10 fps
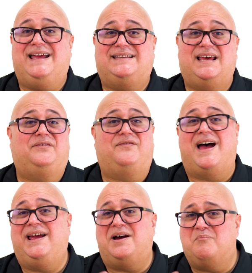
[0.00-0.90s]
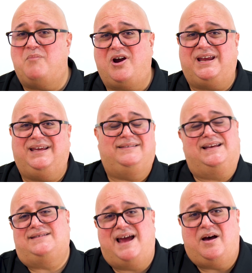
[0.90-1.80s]
identify a market
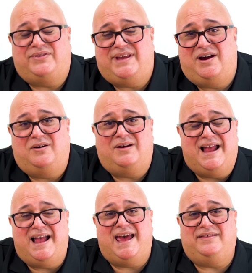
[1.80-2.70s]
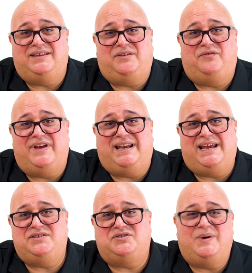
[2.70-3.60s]
that's out there, and then fit
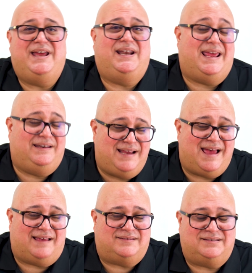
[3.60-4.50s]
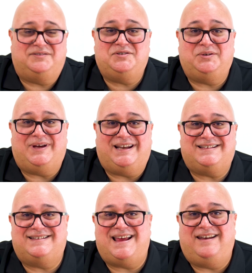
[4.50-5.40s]
into it. And yes, to an
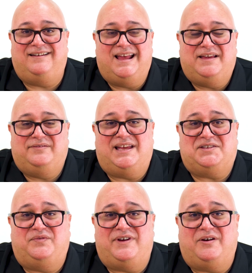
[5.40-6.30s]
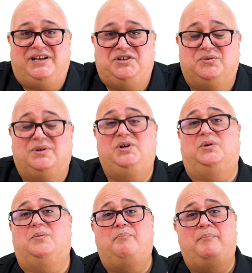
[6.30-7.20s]
extent, that's very true.